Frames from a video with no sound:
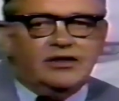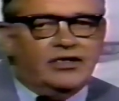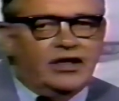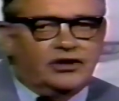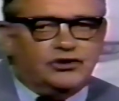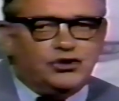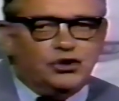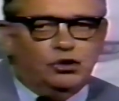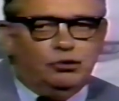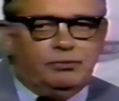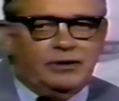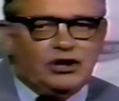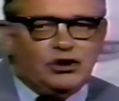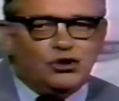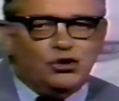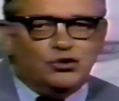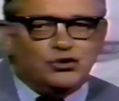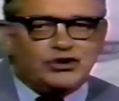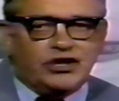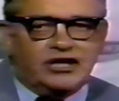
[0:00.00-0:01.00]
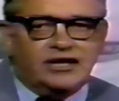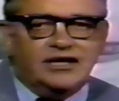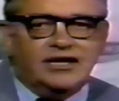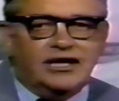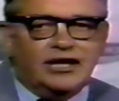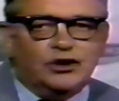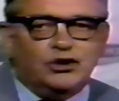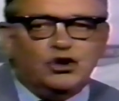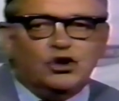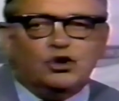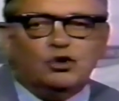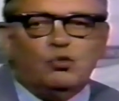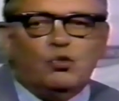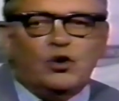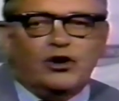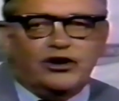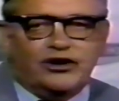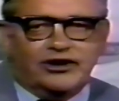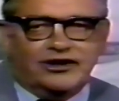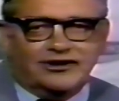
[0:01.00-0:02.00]
that you'll be using in your
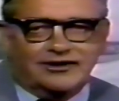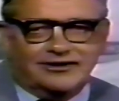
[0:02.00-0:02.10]
work.